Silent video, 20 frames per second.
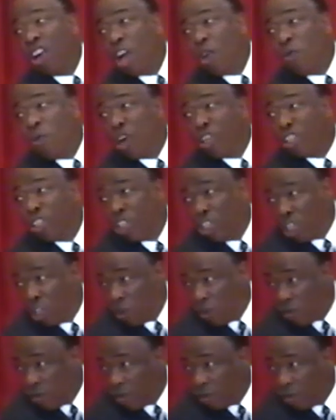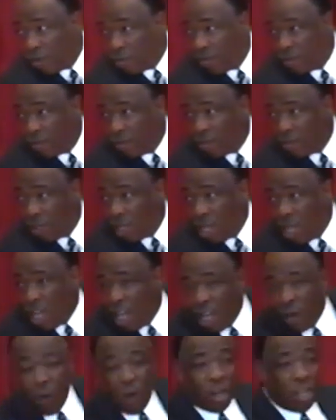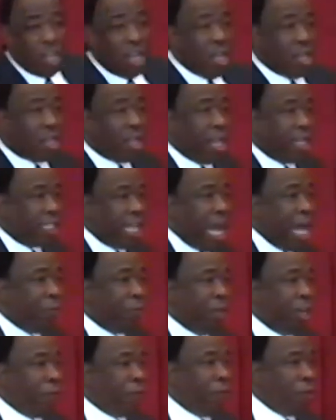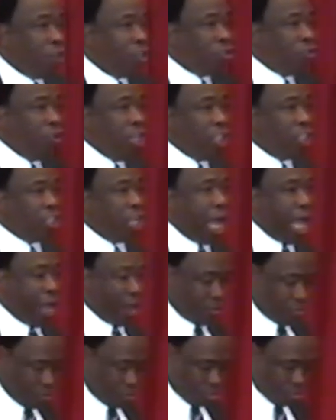her what to do. Well, he thinks I'm ready for the streets now.